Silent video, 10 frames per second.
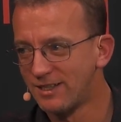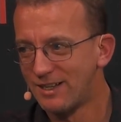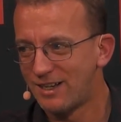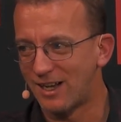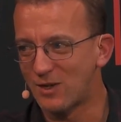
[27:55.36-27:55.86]

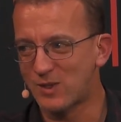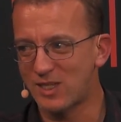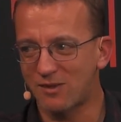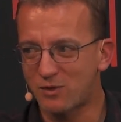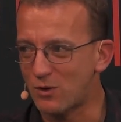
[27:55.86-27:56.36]
Like, you still
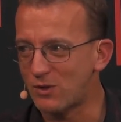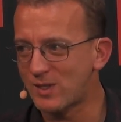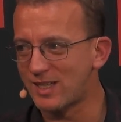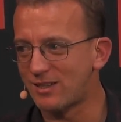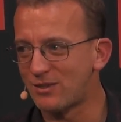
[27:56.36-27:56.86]
have to
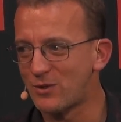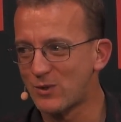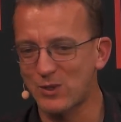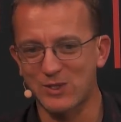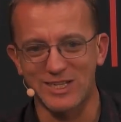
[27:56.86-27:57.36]
understand the
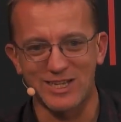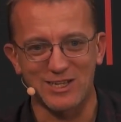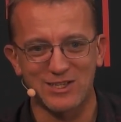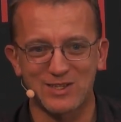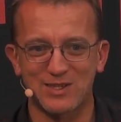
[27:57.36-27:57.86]
user's
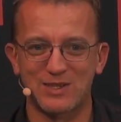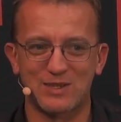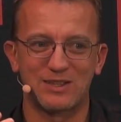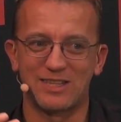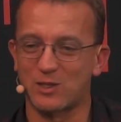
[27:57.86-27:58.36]
needs.
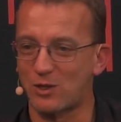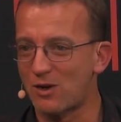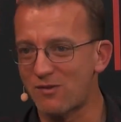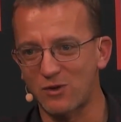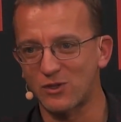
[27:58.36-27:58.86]
There's a lot
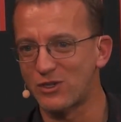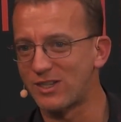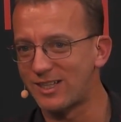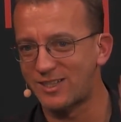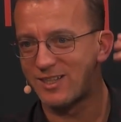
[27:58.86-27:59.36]
of
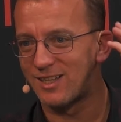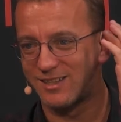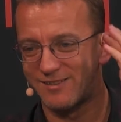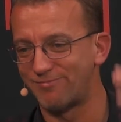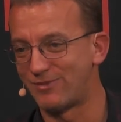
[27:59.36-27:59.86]
functionality that
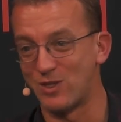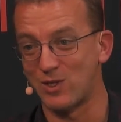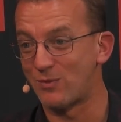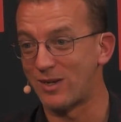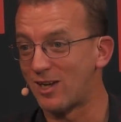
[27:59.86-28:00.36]

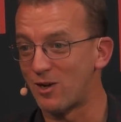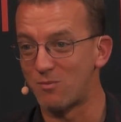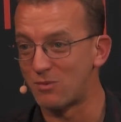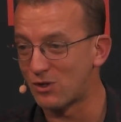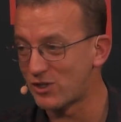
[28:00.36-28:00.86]
doesn't rely on
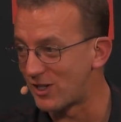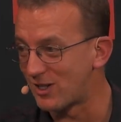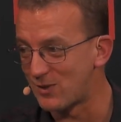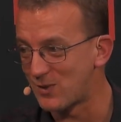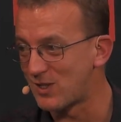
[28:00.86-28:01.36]
blockchain
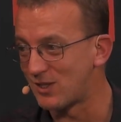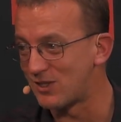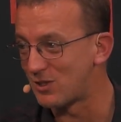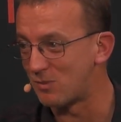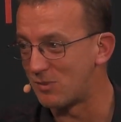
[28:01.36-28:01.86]
that you still
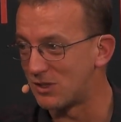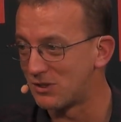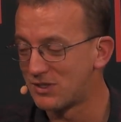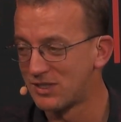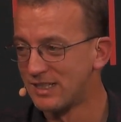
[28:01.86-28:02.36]
need to build.
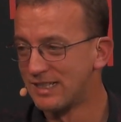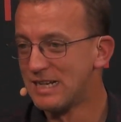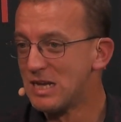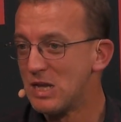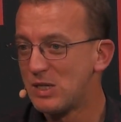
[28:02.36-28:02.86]

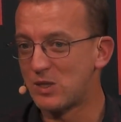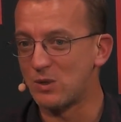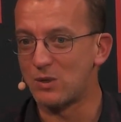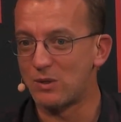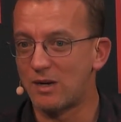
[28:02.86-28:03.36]

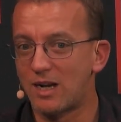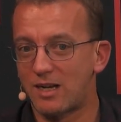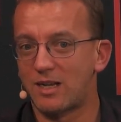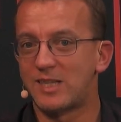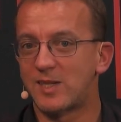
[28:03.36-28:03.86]
So
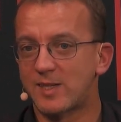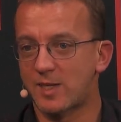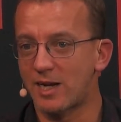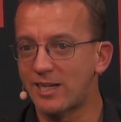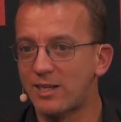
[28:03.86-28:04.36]
it's
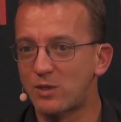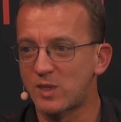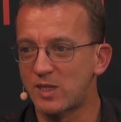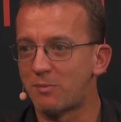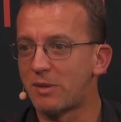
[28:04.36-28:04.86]
exciting to
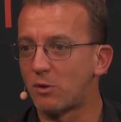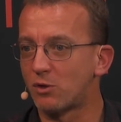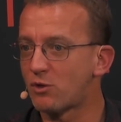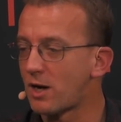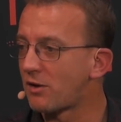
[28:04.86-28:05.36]
people
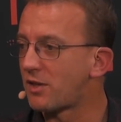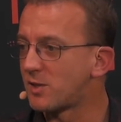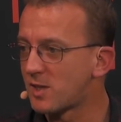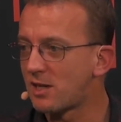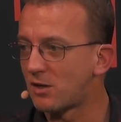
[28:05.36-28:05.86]
trying things
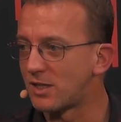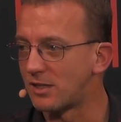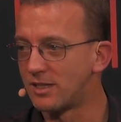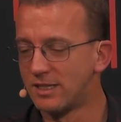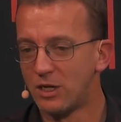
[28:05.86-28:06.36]
out. And
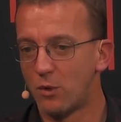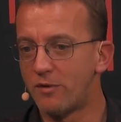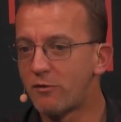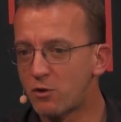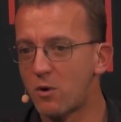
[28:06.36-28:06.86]
we've
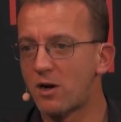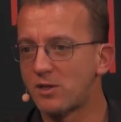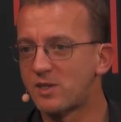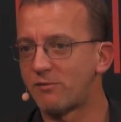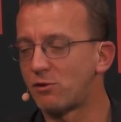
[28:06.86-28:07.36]
acquired
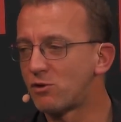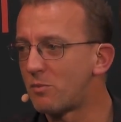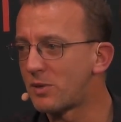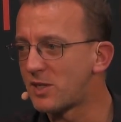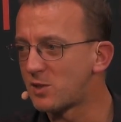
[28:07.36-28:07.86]
several
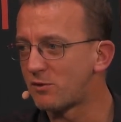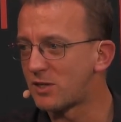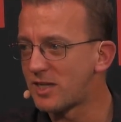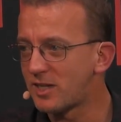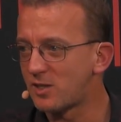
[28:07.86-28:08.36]
companies over the
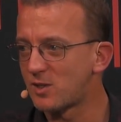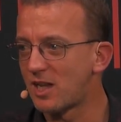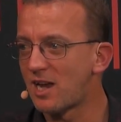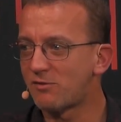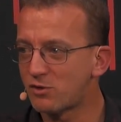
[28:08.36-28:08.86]
years that
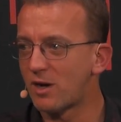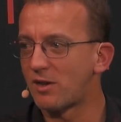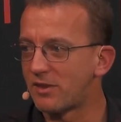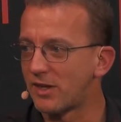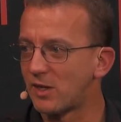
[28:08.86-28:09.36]
have tried
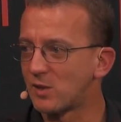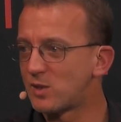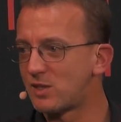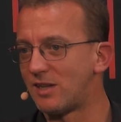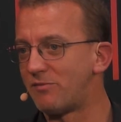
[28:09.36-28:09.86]

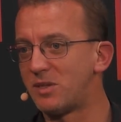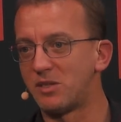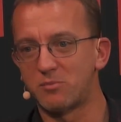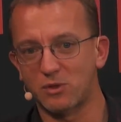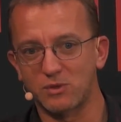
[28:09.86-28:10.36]
things. They've
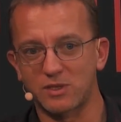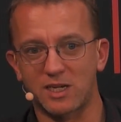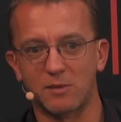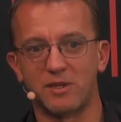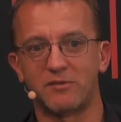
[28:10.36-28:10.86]
built
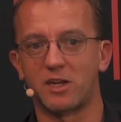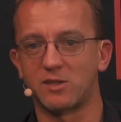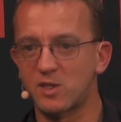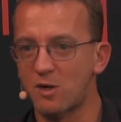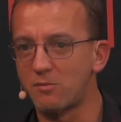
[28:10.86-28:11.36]
prototype. They've got
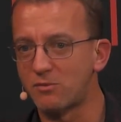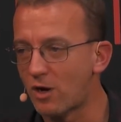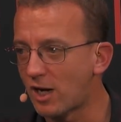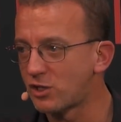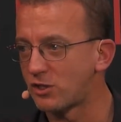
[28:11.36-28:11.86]
some
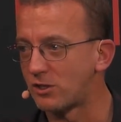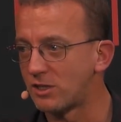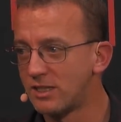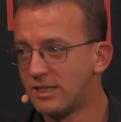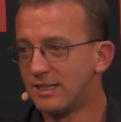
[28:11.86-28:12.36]
traction.
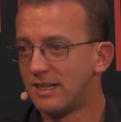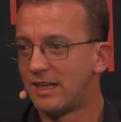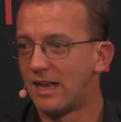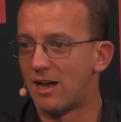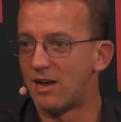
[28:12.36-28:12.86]

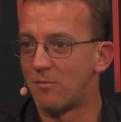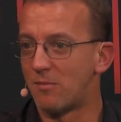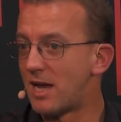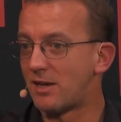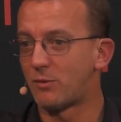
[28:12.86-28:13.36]

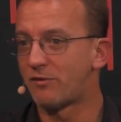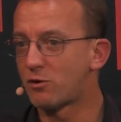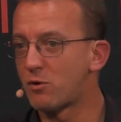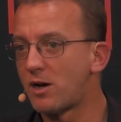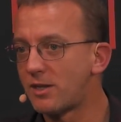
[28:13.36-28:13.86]
And we've
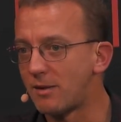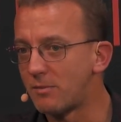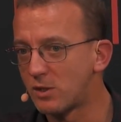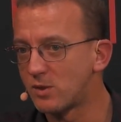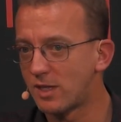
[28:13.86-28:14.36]
acquired them
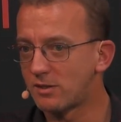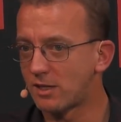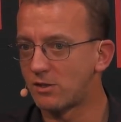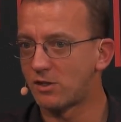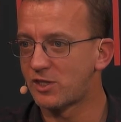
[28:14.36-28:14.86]
because their
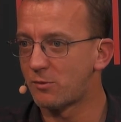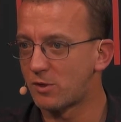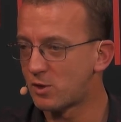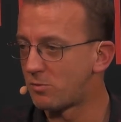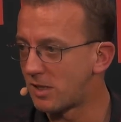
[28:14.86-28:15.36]
technology
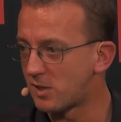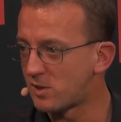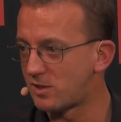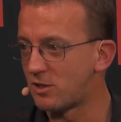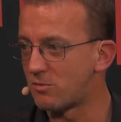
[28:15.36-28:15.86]
was the
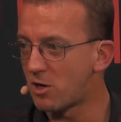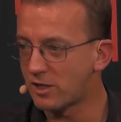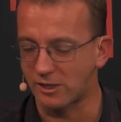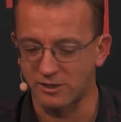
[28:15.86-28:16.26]
best in the market.